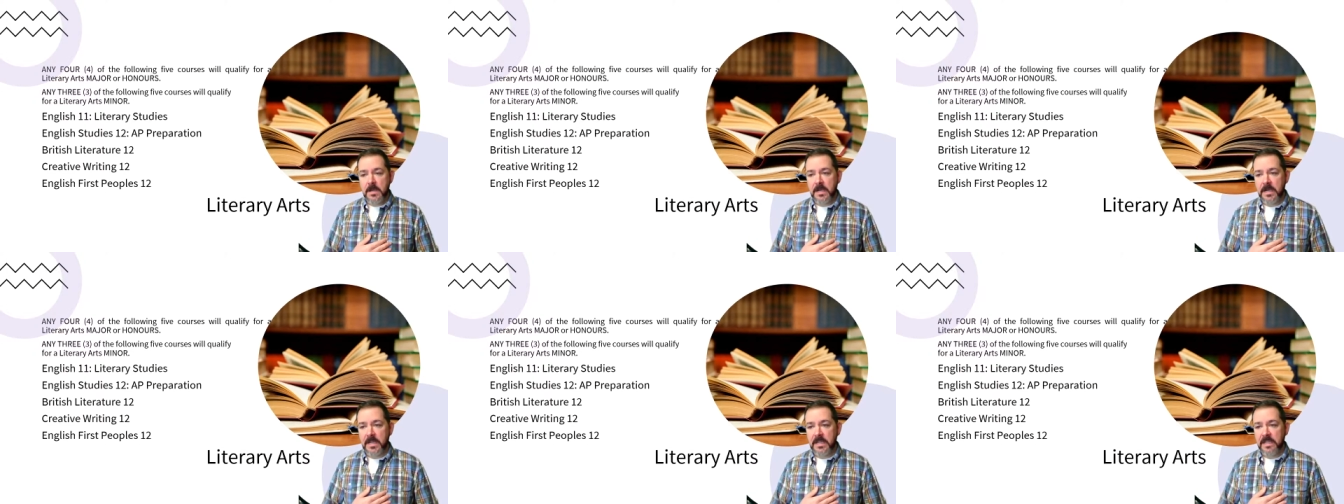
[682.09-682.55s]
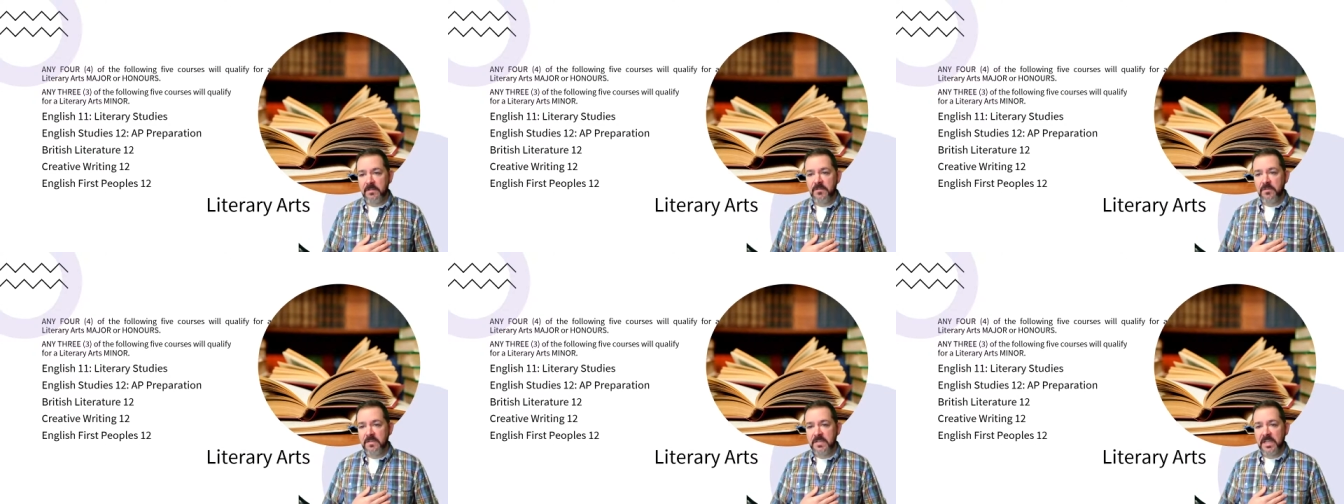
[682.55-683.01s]
uh,
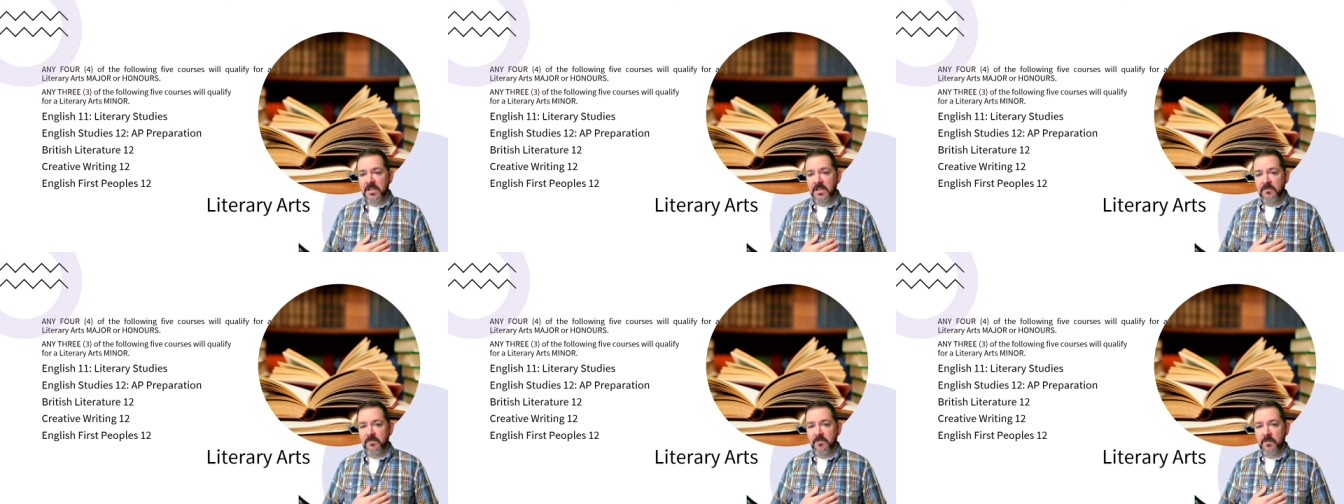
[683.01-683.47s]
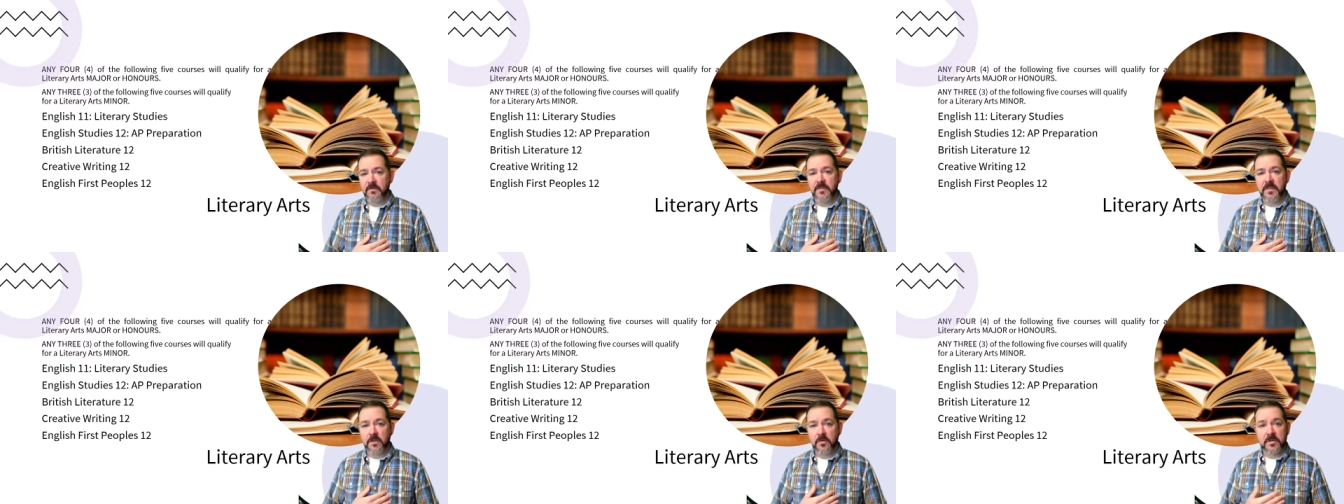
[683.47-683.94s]
if you take enough
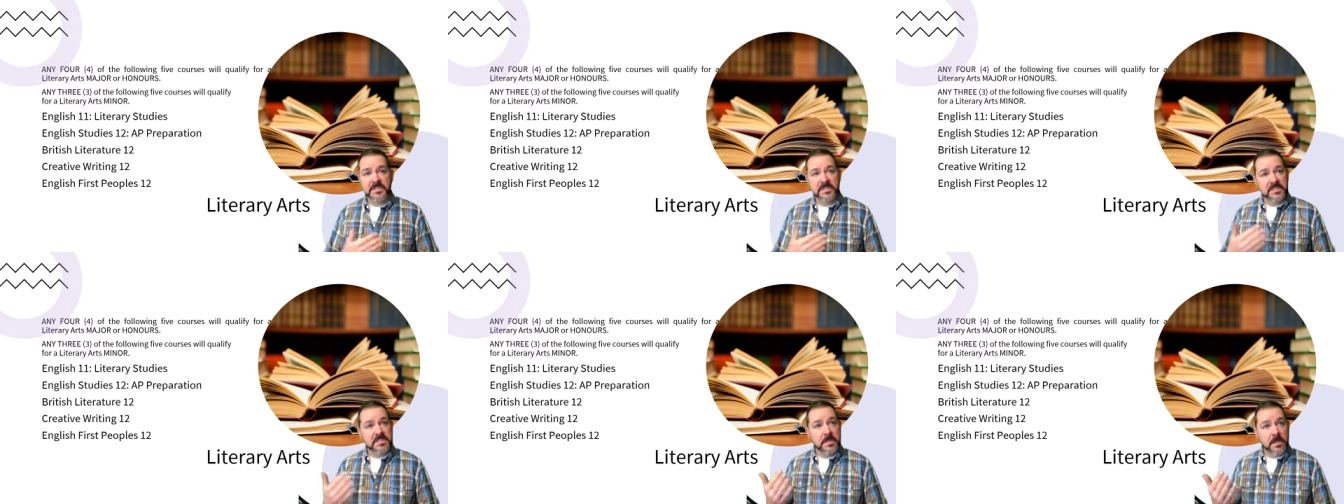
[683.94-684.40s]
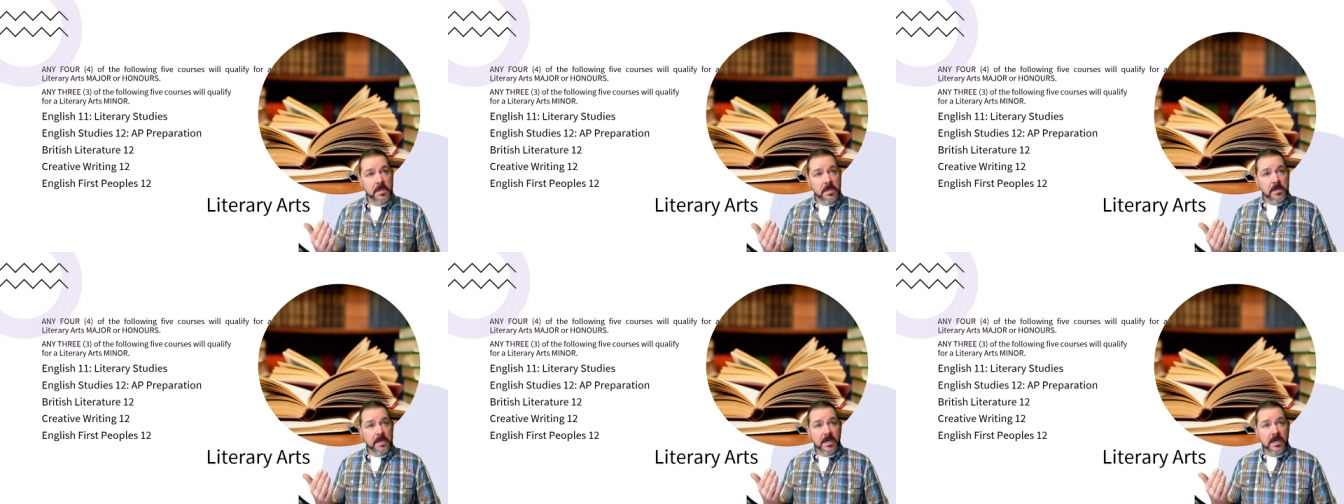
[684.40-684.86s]
of the courses
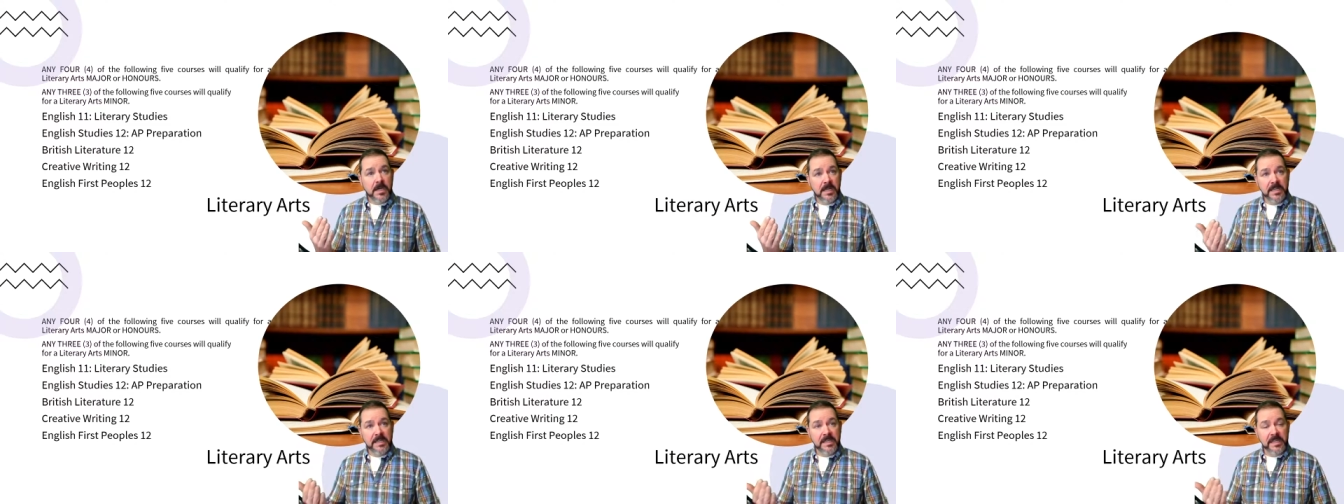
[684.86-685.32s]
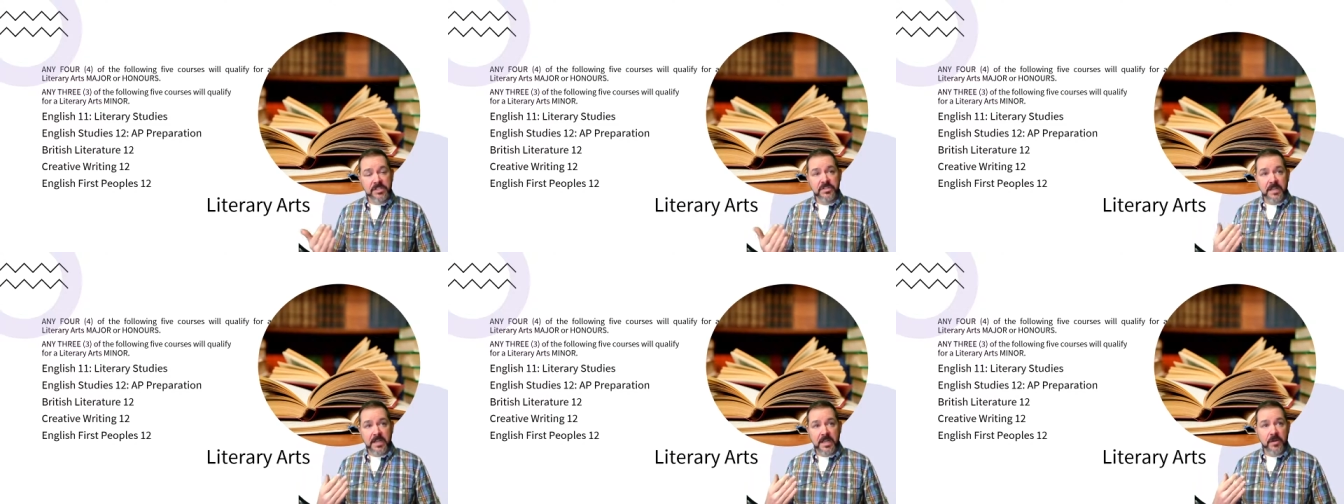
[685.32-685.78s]
uh, in
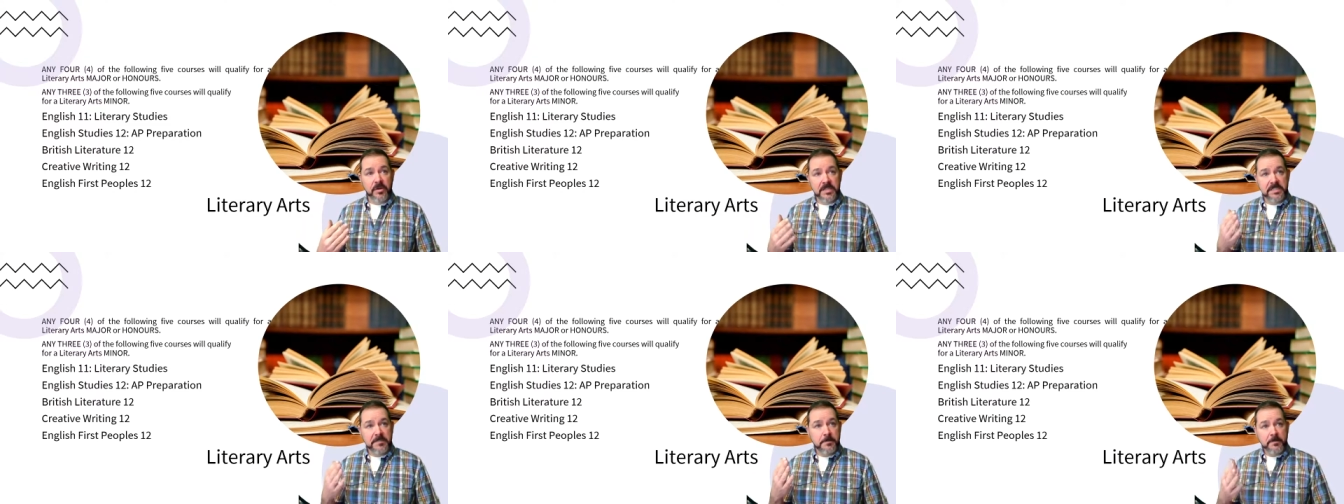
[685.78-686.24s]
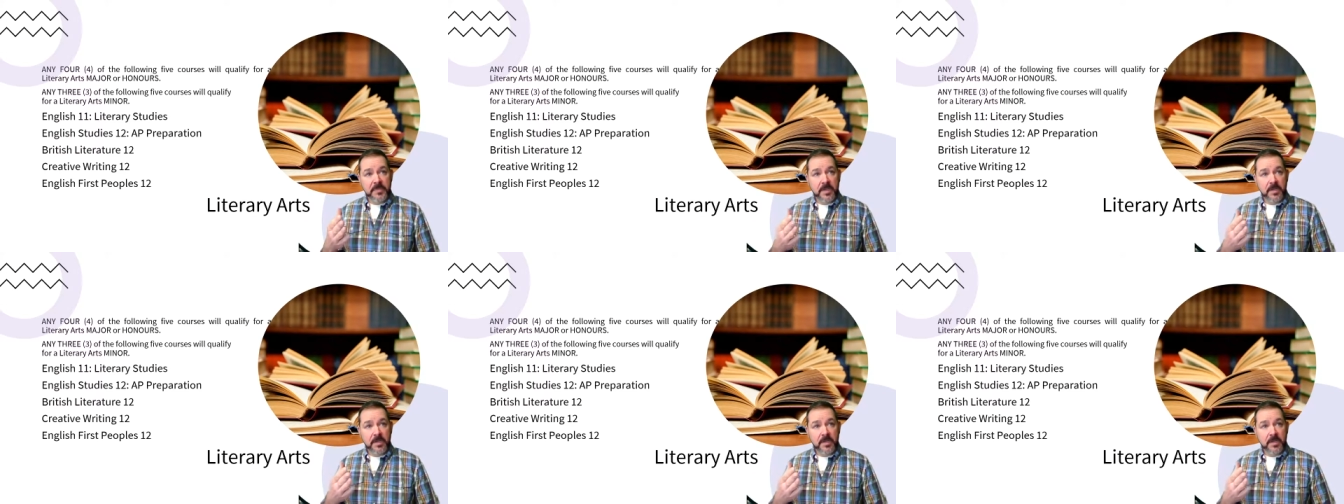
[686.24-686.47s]
each of the areas.